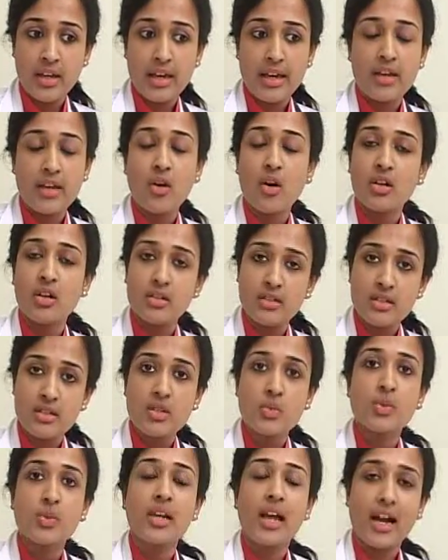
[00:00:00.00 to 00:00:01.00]
and all
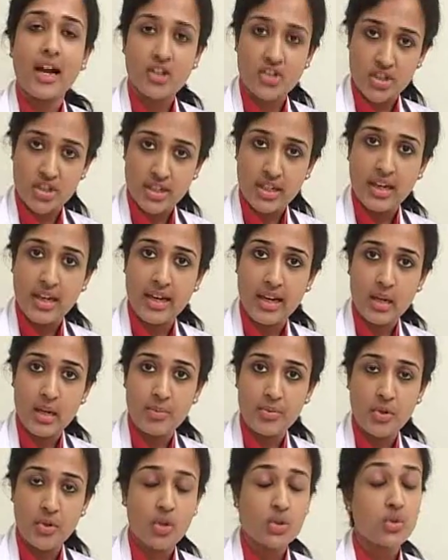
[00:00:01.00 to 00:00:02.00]
this will actually
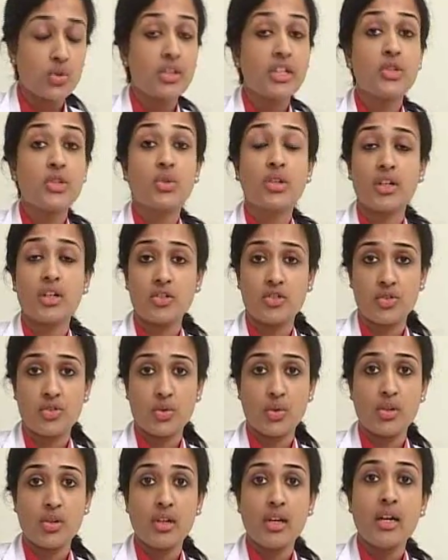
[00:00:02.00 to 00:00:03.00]
help not only to
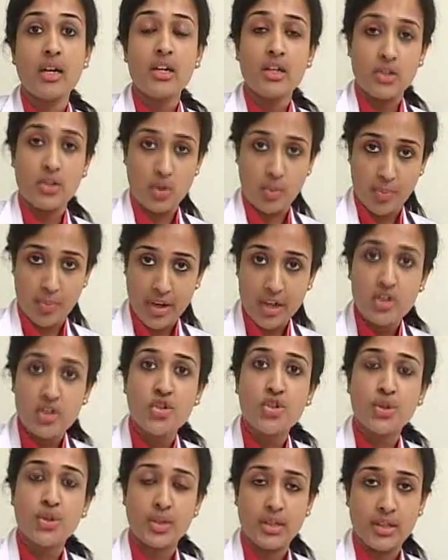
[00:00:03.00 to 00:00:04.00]
control your blood
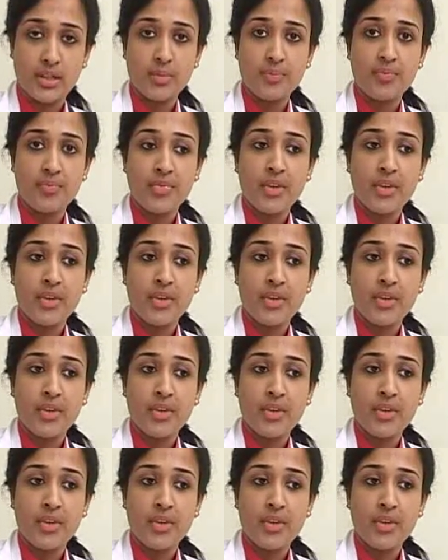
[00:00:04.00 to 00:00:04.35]
sugar,